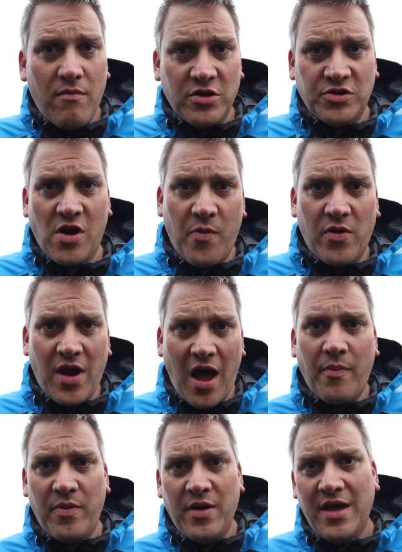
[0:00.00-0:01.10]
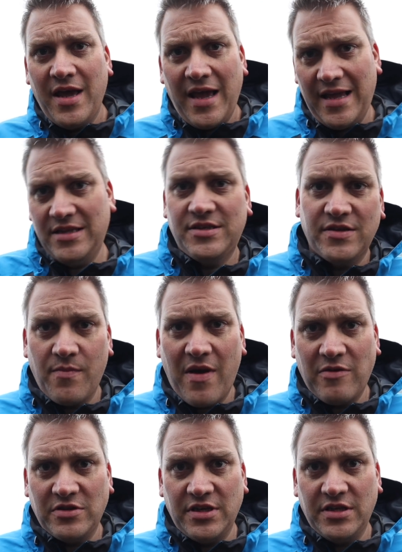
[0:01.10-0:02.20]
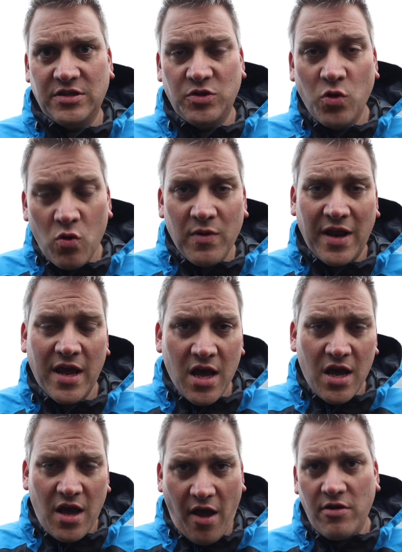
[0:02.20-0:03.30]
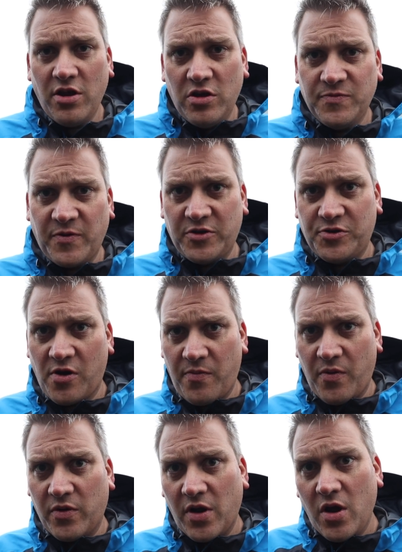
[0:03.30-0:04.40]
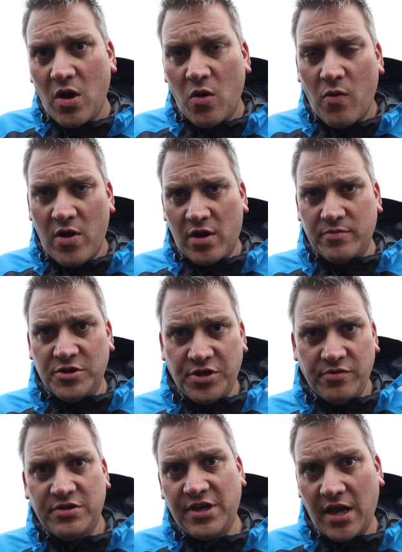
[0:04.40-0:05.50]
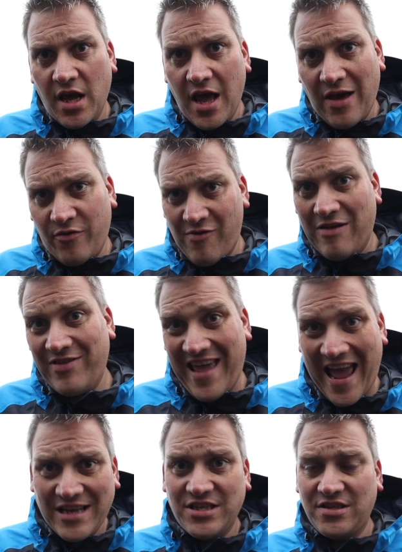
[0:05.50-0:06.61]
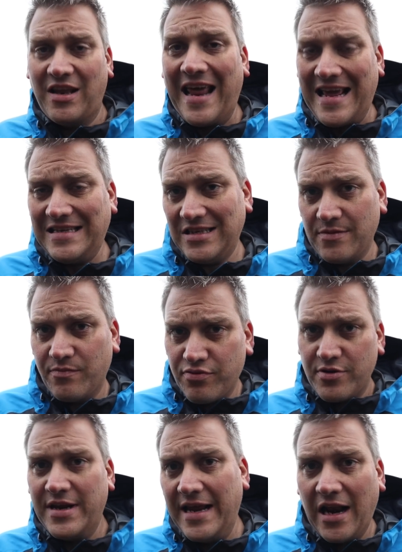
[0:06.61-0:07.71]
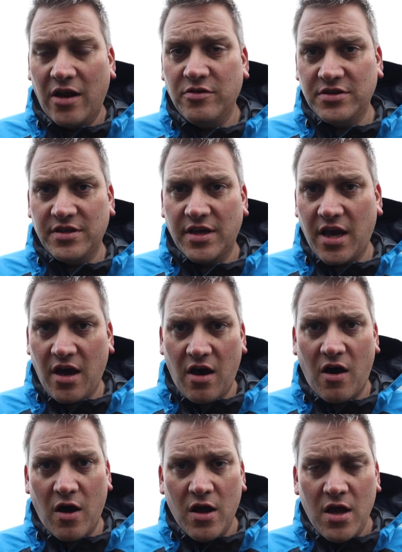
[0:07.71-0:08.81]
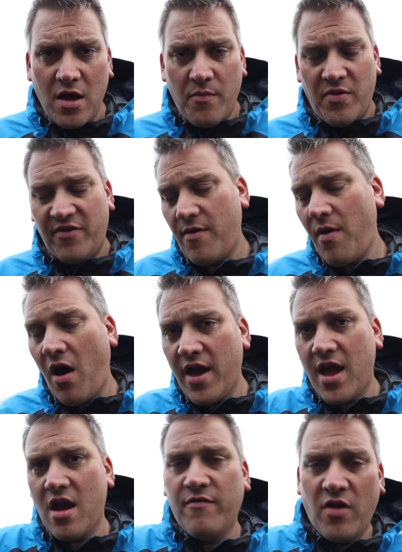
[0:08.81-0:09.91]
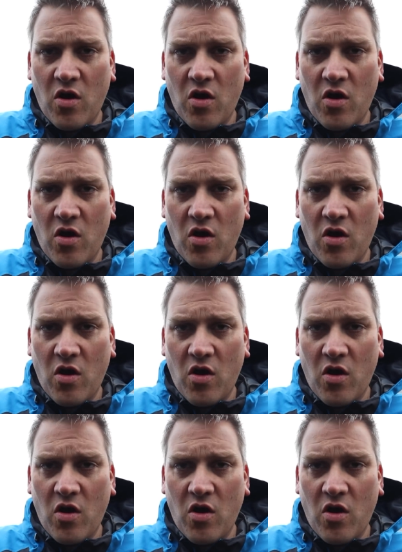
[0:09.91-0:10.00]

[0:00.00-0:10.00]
my tripod up into the mountains. Normally I only use my tripod when I'm shooting around the edges of the lakes and I'm pretty close to the car. But if I'm hiking over